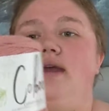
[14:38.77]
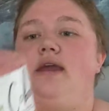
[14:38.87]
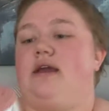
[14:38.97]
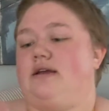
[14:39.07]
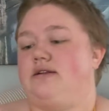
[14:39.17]

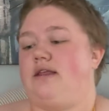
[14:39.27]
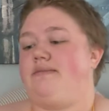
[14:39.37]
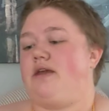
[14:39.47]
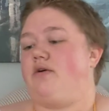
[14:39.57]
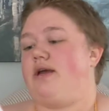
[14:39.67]
And let
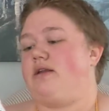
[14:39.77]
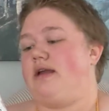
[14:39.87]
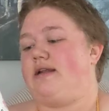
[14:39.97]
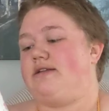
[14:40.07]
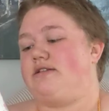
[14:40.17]
me go ahead and
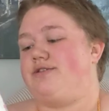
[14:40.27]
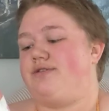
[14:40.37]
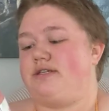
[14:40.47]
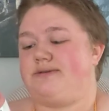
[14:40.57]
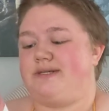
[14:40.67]
get
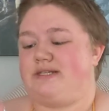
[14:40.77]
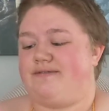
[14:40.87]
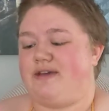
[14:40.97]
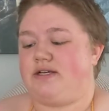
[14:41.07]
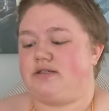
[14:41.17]
into the
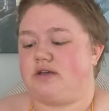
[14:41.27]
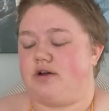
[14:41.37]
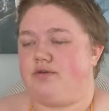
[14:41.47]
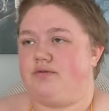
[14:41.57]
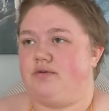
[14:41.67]
specifics.
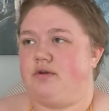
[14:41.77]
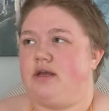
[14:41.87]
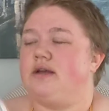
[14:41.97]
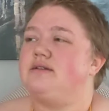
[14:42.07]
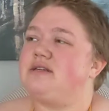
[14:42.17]
So
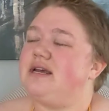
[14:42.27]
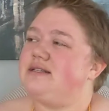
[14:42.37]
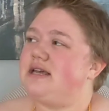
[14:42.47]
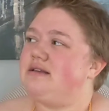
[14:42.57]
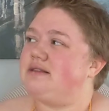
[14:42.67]
did I
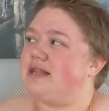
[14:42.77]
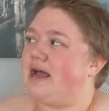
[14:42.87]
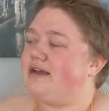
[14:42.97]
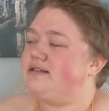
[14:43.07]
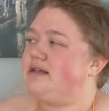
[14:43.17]
say
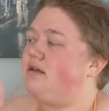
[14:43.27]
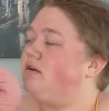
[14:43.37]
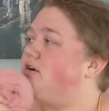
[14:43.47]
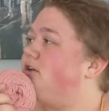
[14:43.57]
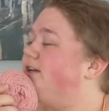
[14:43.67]

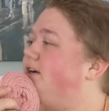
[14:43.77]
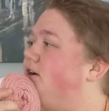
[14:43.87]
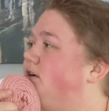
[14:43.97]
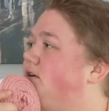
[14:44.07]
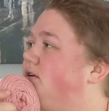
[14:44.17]
lyocell
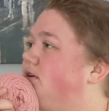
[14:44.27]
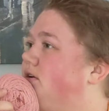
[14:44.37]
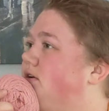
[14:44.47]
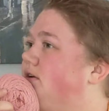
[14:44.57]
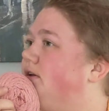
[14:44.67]
earlier?
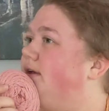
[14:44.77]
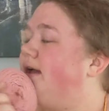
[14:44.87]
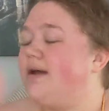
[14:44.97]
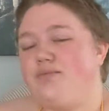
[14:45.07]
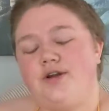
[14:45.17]

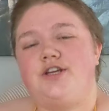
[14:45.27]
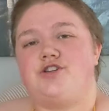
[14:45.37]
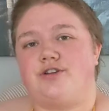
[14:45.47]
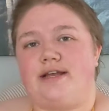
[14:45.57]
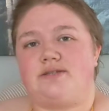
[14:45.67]
I'm pretty
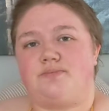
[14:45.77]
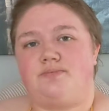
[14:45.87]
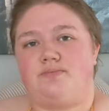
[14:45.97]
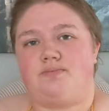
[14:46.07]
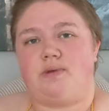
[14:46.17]
sure that's
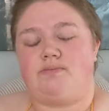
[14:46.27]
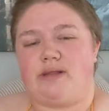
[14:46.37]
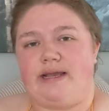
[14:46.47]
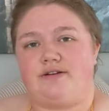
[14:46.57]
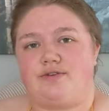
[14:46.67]
a
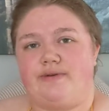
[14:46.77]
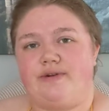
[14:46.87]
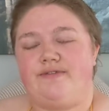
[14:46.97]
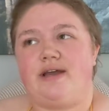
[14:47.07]
plant derivative.